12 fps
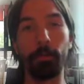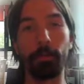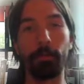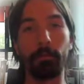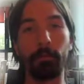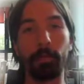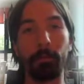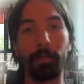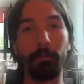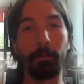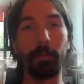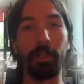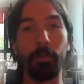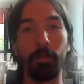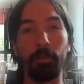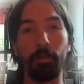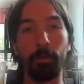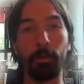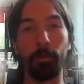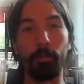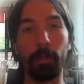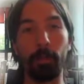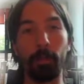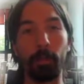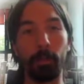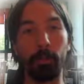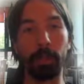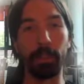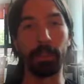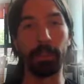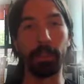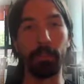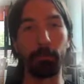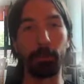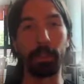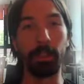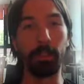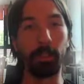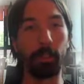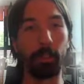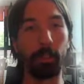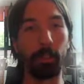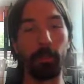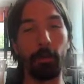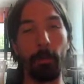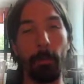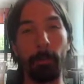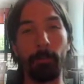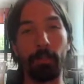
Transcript: So wh what will be the new slope? Well, we can see that we um,